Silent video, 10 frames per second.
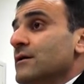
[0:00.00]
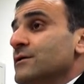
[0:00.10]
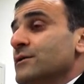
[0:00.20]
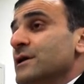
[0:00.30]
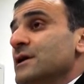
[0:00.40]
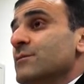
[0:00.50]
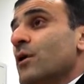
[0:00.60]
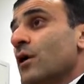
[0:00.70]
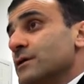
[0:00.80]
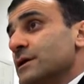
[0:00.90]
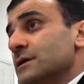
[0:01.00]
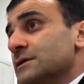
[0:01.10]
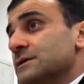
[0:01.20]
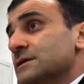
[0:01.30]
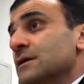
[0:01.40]
Iranian
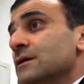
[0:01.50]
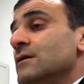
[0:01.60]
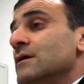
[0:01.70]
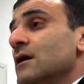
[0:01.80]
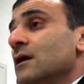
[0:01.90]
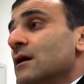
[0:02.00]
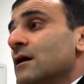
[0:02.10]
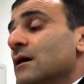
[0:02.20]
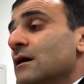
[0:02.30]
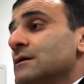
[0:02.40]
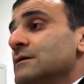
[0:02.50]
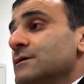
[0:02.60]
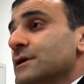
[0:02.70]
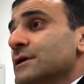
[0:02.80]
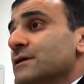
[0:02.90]
politics, uh,
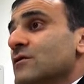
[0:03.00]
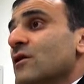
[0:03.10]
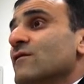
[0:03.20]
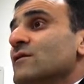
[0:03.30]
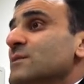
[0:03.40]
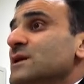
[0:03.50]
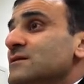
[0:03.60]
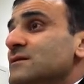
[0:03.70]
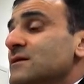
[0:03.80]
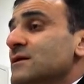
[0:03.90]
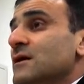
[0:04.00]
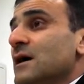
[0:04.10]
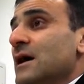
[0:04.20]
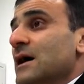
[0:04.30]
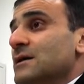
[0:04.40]
Iranian government
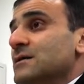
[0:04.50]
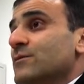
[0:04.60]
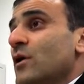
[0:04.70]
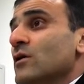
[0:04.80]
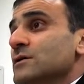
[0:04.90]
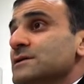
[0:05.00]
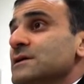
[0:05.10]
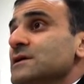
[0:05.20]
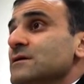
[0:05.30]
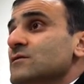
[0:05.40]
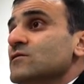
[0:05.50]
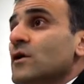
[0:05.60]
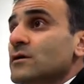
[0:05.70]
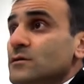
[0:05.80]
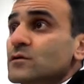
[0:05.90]
and policy
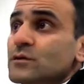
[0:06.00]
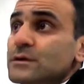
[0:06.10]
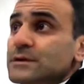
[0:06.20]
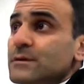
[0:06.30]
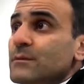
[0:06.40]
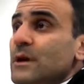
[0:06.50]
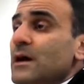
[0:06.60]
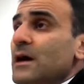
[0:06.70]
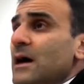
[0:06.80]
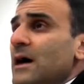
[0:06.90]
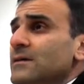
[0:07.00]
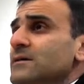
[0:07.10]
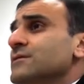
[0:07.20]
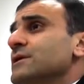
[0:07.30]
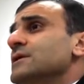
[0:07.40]
toward tourism
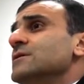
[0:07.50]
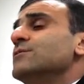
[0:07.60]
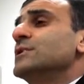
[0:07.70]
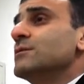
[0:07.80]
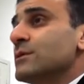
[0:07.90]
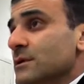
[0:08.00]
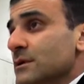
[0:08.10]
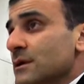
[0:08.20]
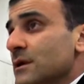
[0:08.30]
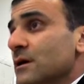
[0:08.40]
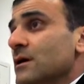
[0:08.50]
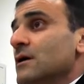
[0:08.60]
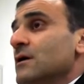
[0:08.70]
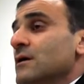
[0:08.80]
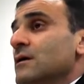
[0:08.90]
and Iranian people
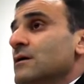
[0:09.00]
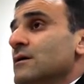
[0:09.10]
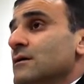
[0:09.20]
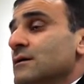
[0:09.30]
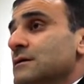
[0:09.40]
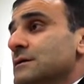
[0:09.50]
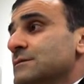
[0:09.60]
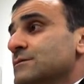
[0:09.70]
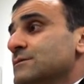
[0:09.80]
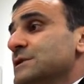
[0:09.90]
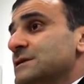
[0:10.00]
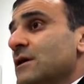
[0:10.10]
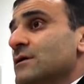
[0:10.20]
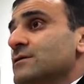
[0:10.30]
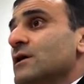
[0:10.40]
uh,
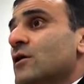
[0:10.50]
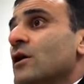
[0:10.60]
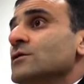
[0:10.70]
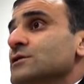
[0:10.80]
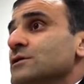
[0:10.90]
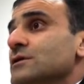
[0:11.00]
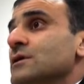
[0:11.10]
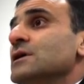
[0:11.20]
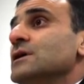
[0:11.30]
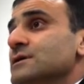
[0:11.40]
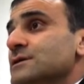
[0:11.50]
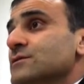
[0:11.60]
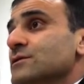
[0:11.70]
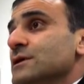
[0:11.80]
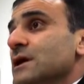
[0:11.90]
beside the culture,
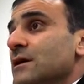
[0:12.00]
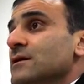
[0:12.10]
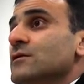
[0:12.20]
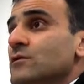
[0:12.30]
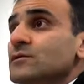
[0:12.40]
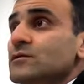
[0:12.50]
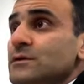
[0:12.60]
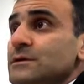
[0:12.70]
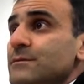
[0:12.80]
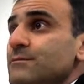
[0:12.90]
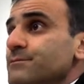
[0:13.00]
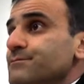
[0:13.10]
history, and ecotourism.